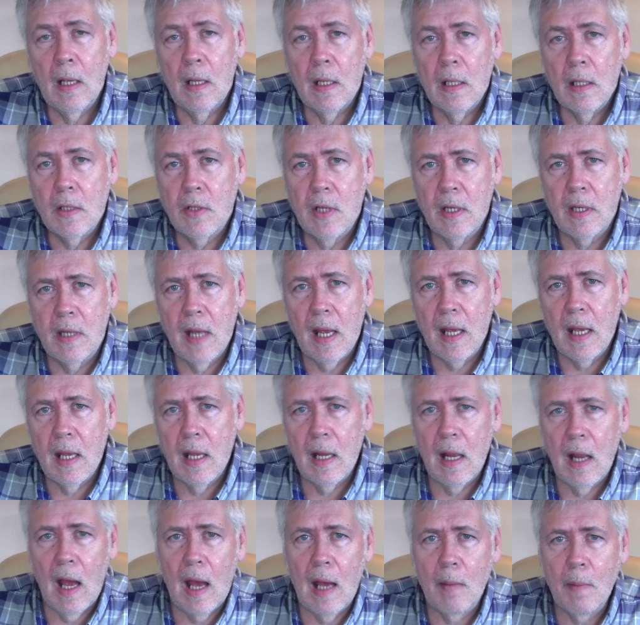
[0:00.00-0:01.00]

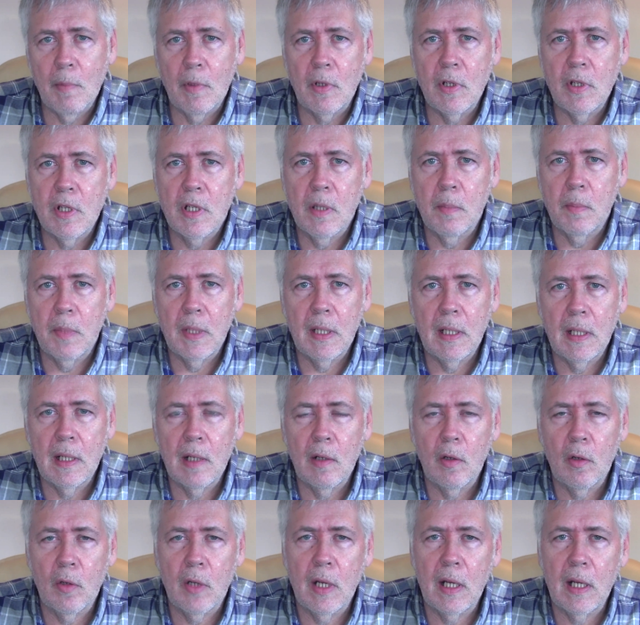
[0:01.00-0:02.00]
Today I'm going to be
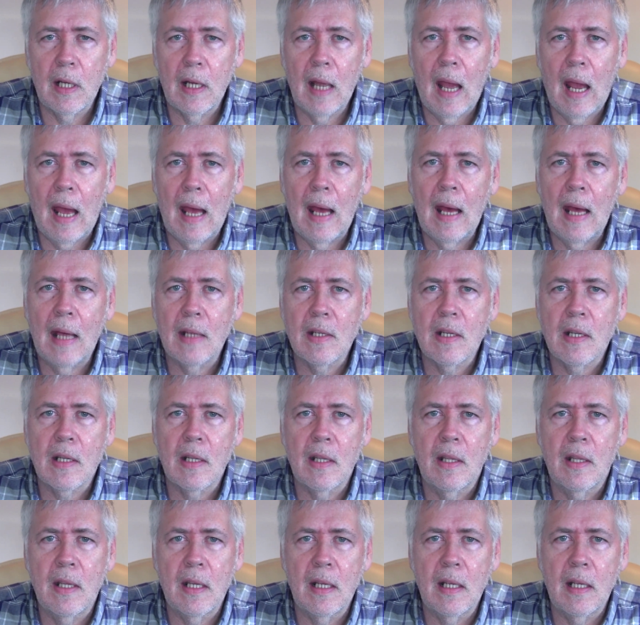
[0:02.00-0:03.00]
looking at
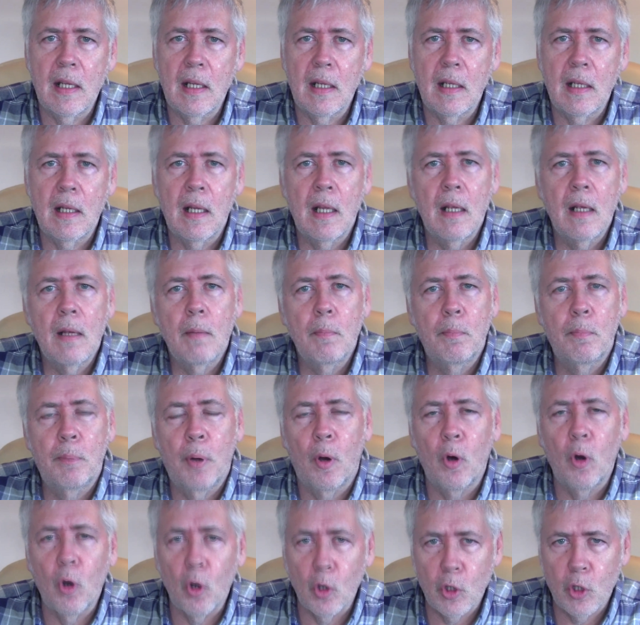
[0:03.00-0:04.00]
the
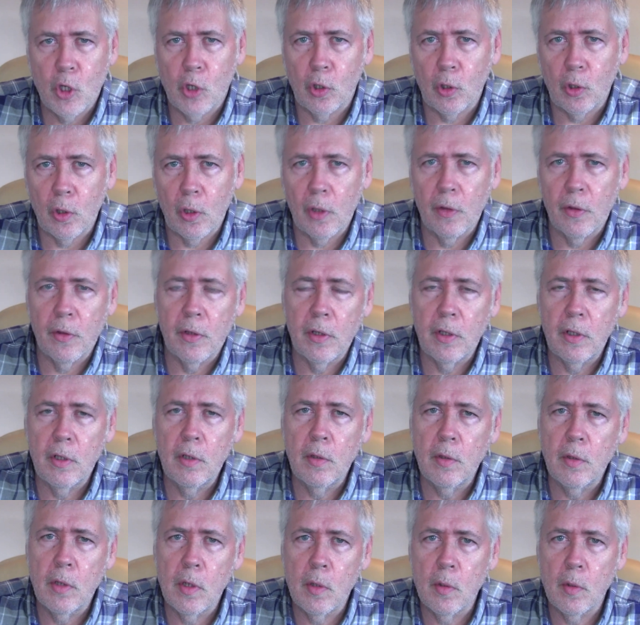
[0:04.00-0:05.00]
portal that you
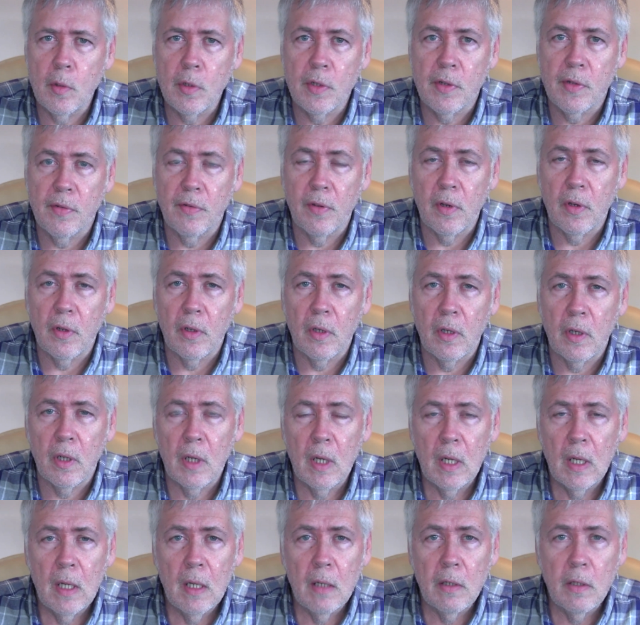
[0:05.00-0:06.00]
use for
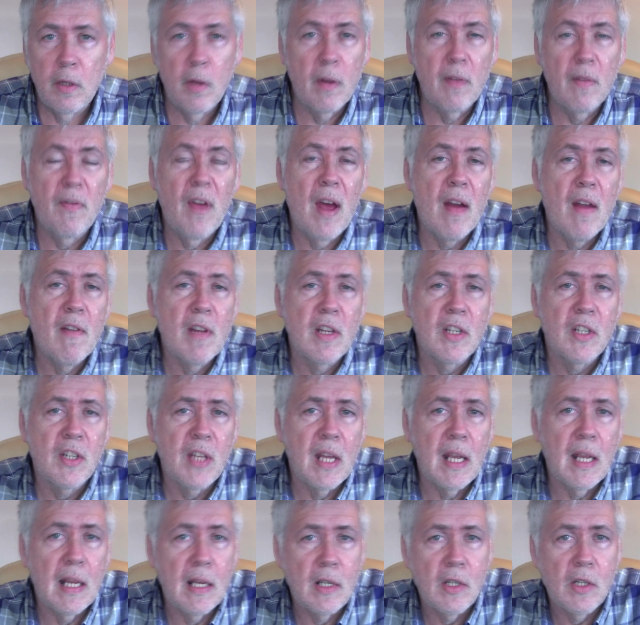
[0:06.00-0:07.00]
doing various
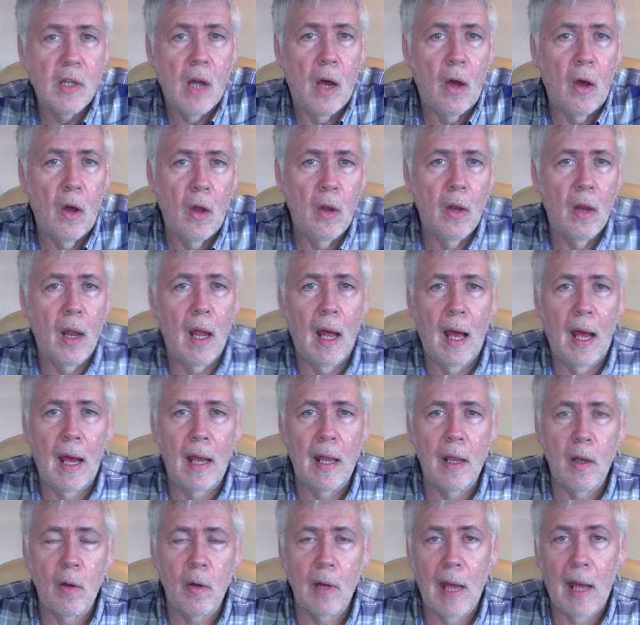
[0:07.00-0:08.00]
things on
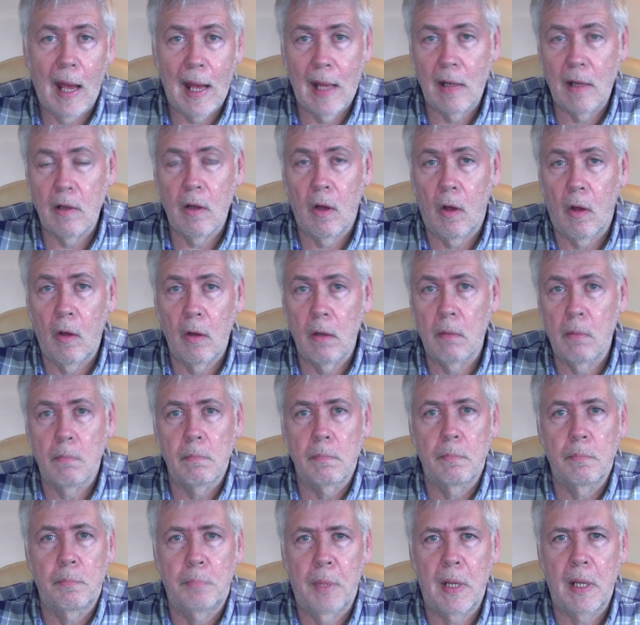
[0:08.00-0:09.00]
Iona and on
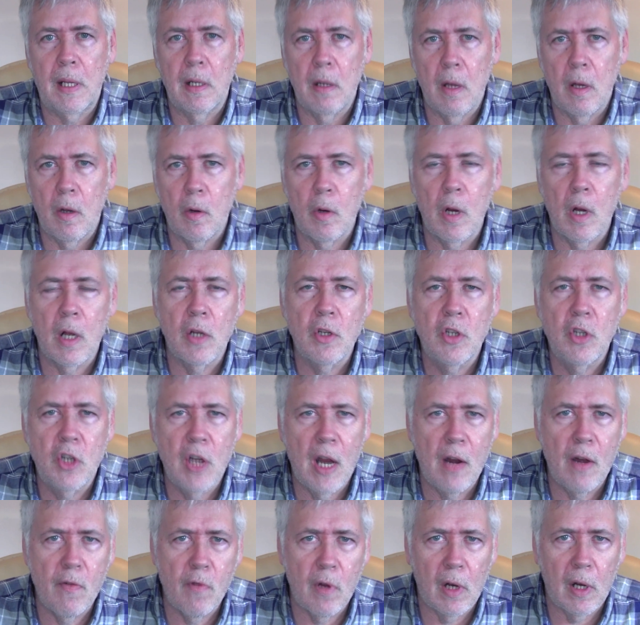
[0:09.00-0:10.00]
P&O
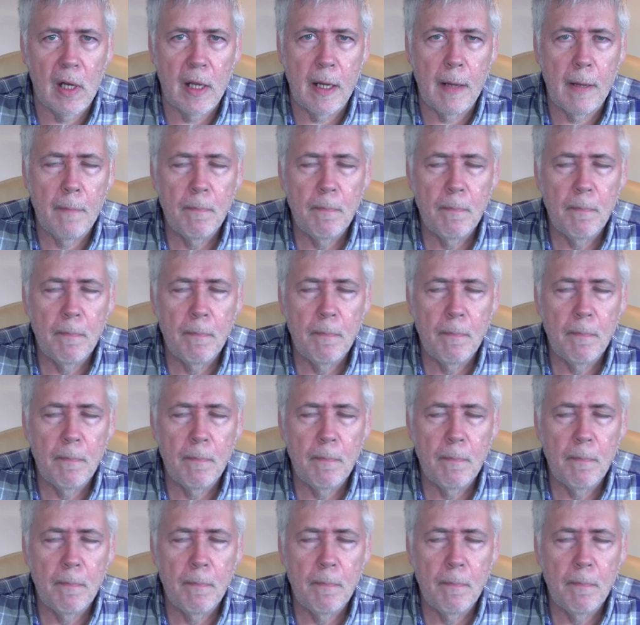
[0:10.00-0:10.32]
generally.